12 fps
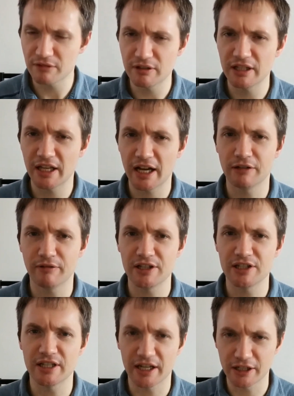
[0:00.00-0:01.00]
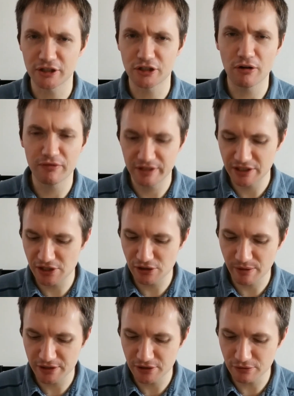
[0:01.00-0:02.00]
really highly rated that, and I don't think this
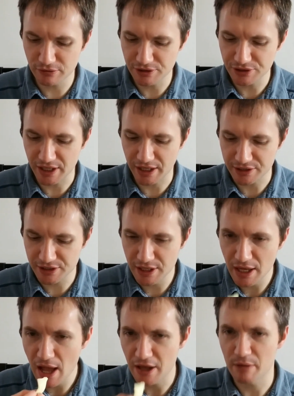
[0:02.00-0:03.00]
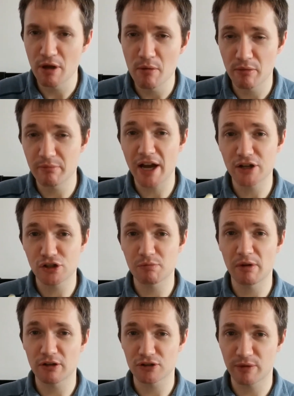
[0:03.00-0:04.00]
is quite as good as that. But might
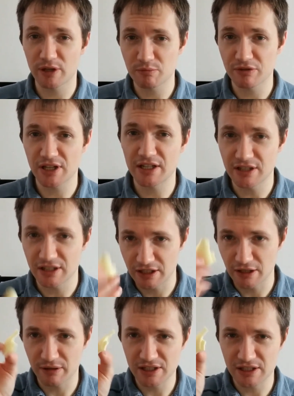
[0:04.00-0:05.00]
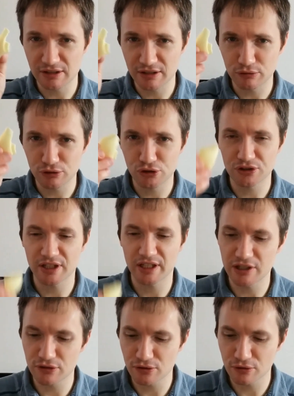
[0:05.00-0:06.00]
just be because of the way it's presented, you know, eating little
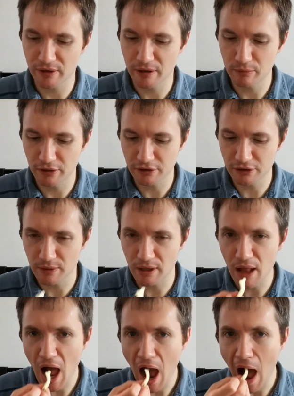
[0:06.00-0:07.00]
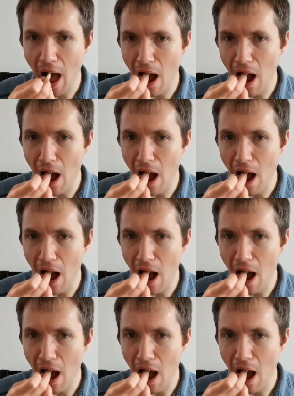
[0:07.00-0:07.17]
chunks like this doesn't quite work as well.